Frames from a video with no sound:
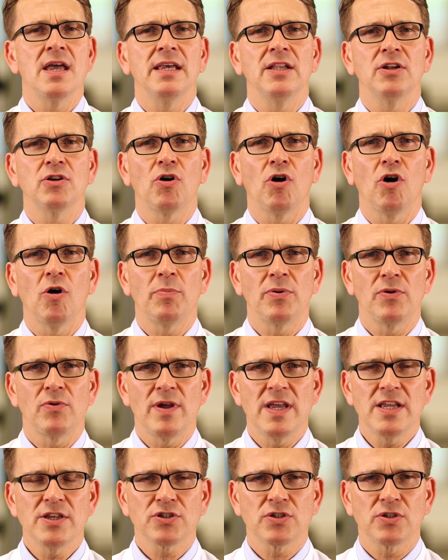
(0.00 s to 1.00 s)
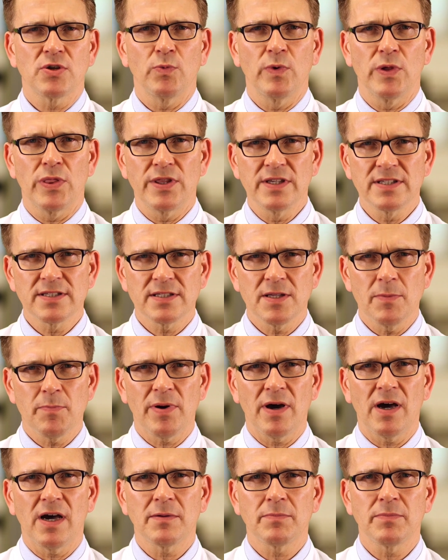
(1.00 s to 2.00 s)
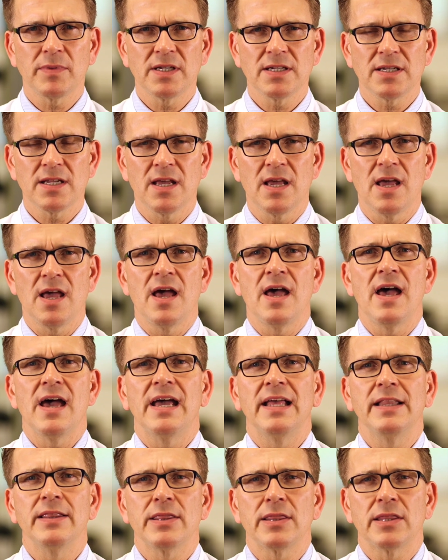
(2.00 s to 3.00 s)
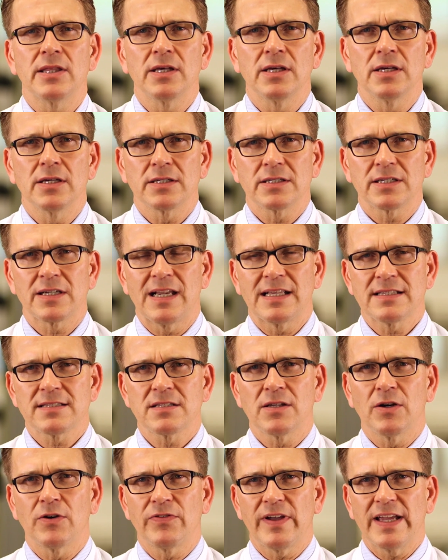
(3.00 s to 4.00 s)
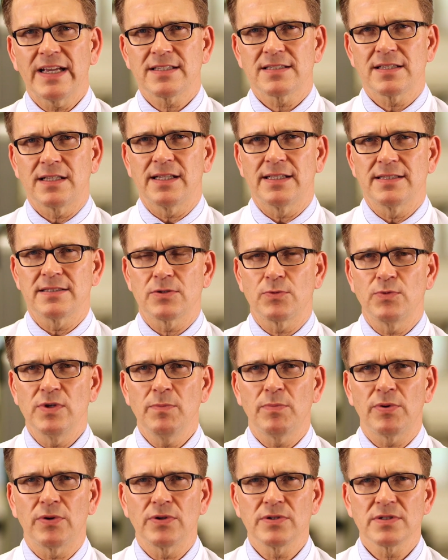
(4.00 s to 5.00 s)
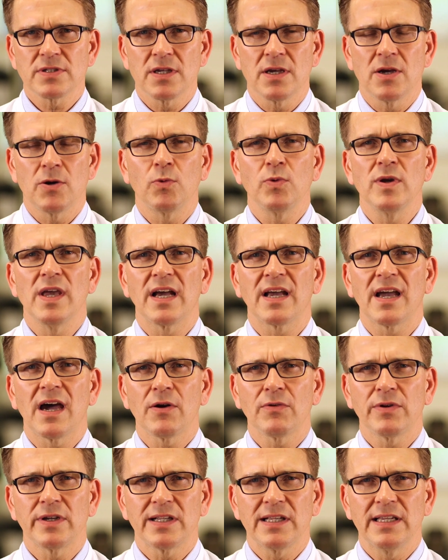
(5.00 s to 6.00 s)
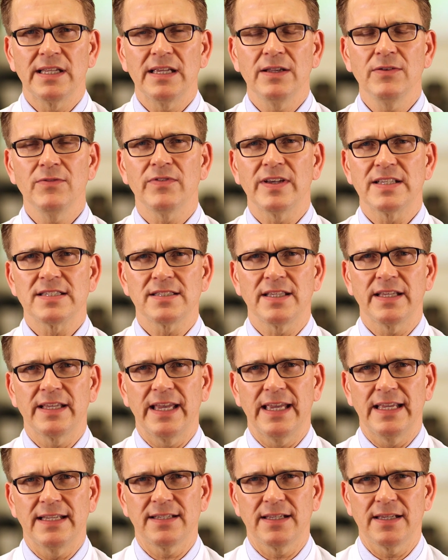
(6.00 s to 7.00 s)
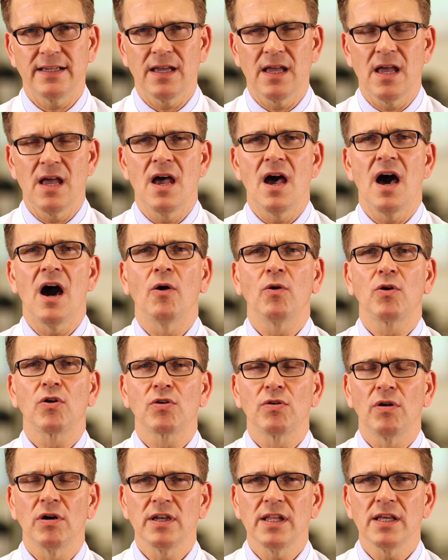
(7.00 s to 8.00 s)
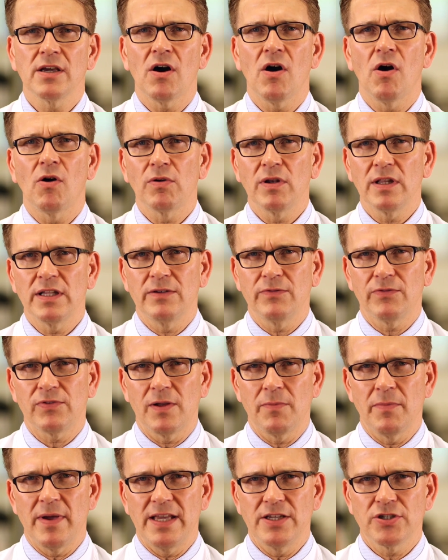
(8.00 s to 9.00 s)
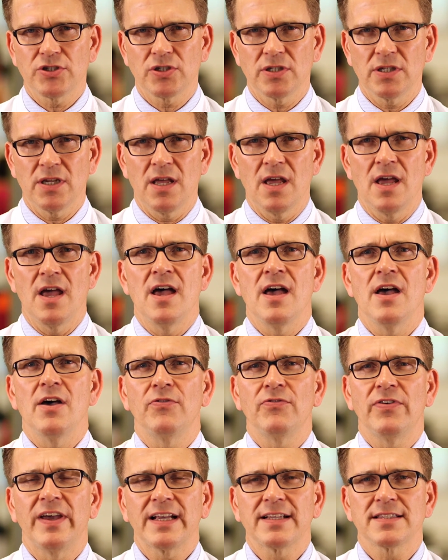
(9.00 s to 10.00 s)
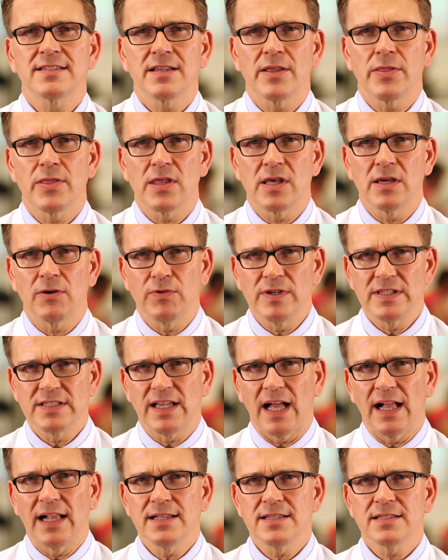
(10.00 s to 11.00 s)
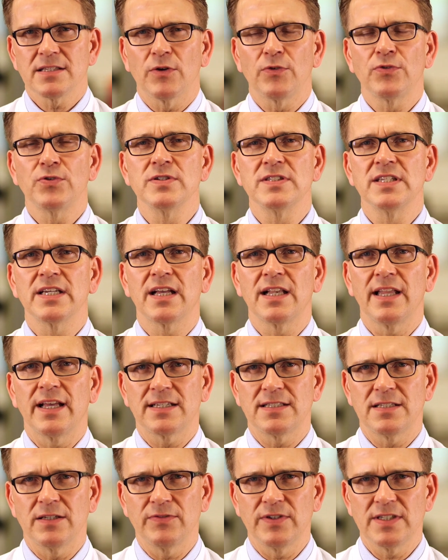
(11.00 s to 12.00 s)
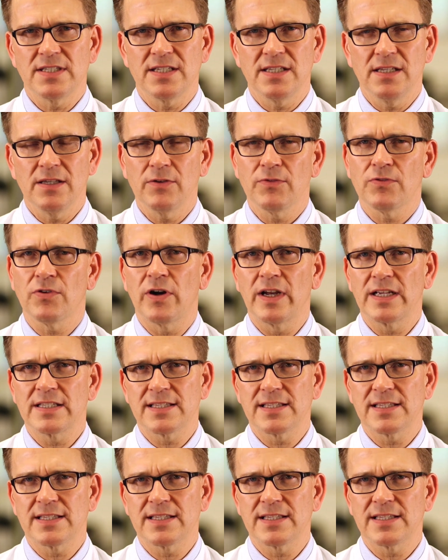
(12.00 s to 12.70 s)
In cooperation with this department and the Cluster of Excellence Rebirth, we are currently investigating how chronic oral inflammation affects the results of physical activity, for